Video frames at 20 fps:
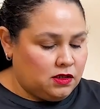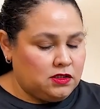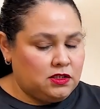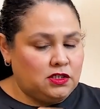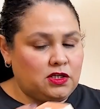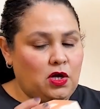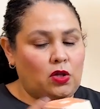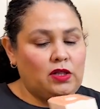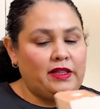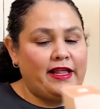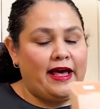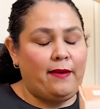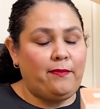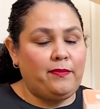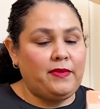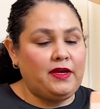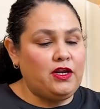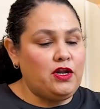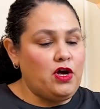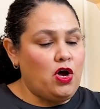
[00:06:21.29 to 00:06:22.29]
So let
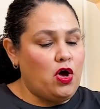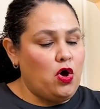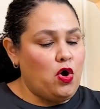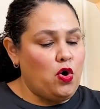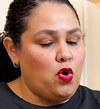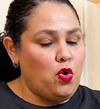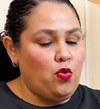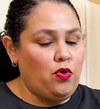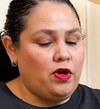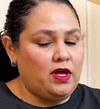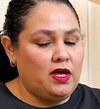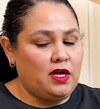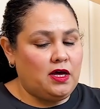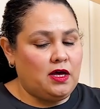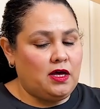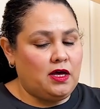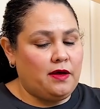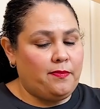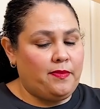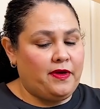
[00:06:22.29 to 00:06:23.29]
me know
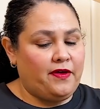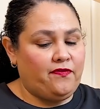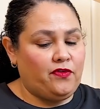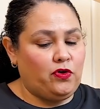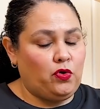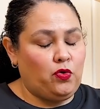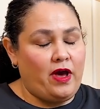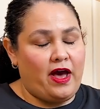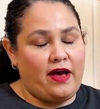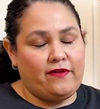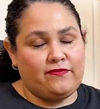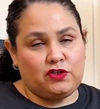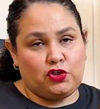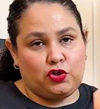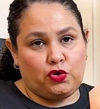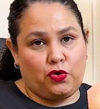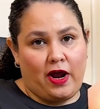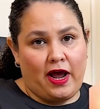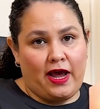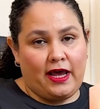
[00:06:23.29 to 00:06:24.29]
if you have
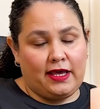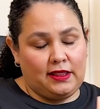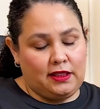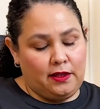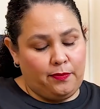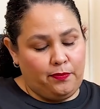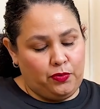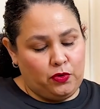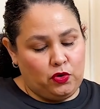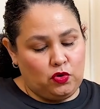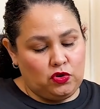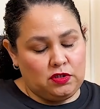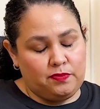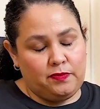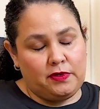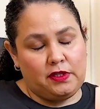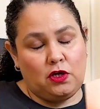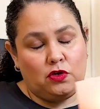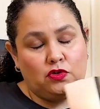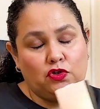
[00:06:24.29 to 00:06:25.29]
tried the Boost.
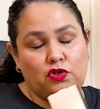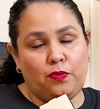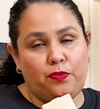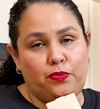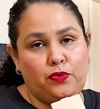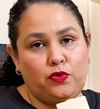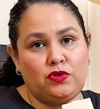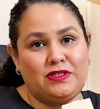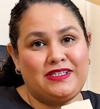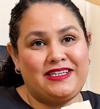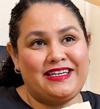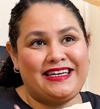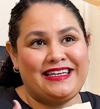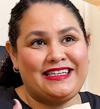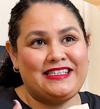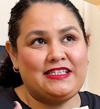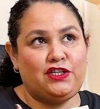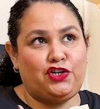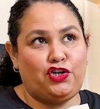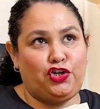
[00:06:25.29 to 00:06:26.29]
Melozio Boost
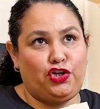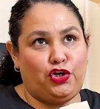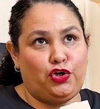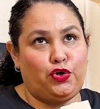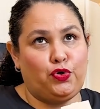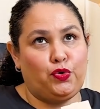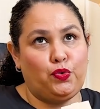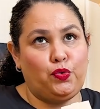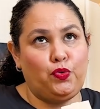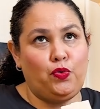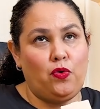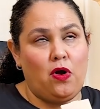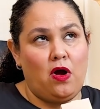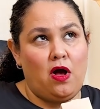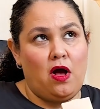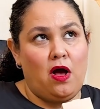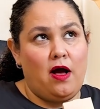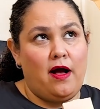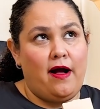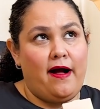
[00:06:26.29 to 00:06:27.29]
is new.
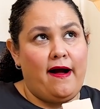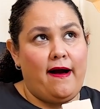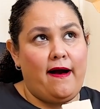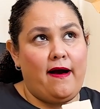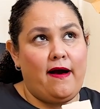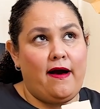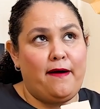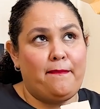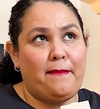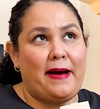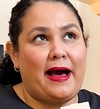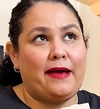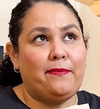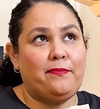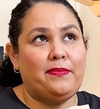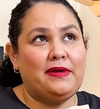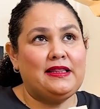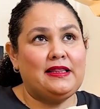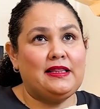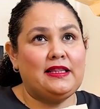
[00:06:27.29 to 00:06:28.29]
I
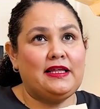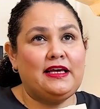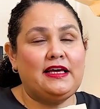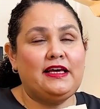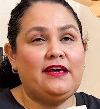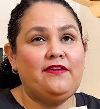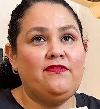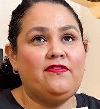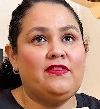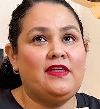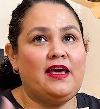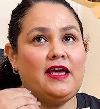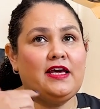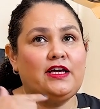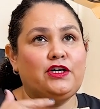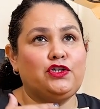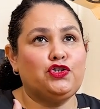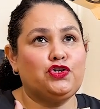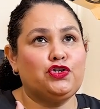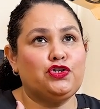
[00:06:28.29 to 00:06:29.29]
believe they
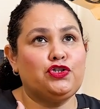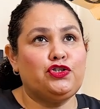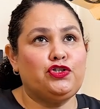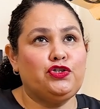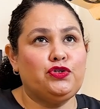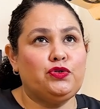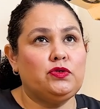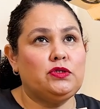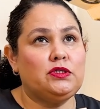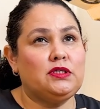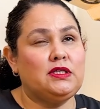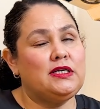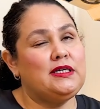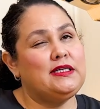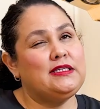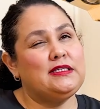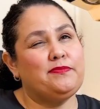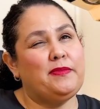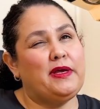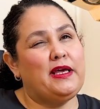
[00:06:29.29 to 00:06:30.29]
introduced
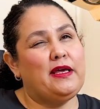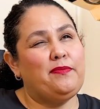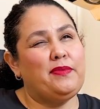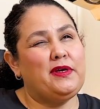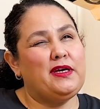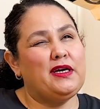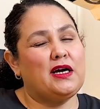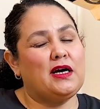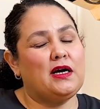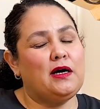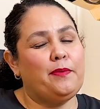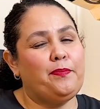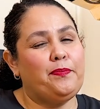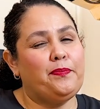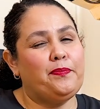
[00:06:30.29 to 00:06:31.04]
these maybe a